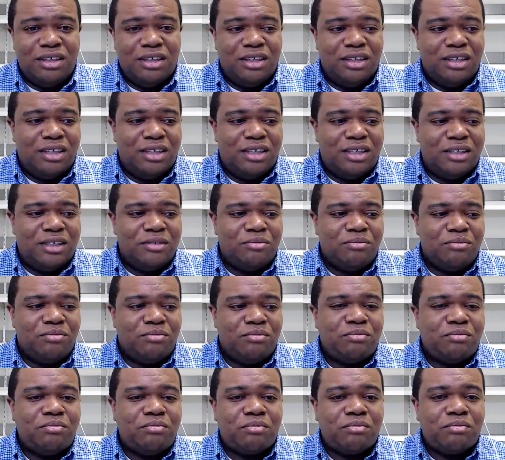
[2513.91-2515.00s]

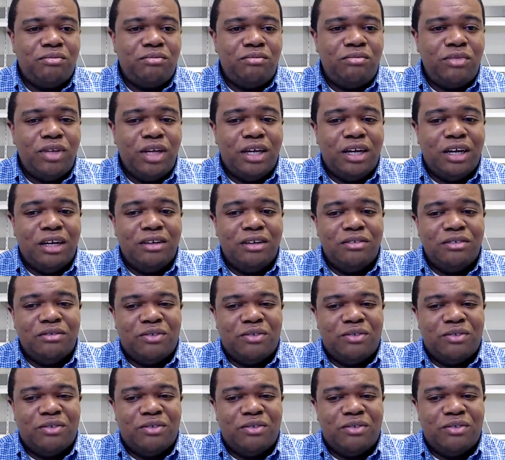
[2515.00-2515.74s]
And then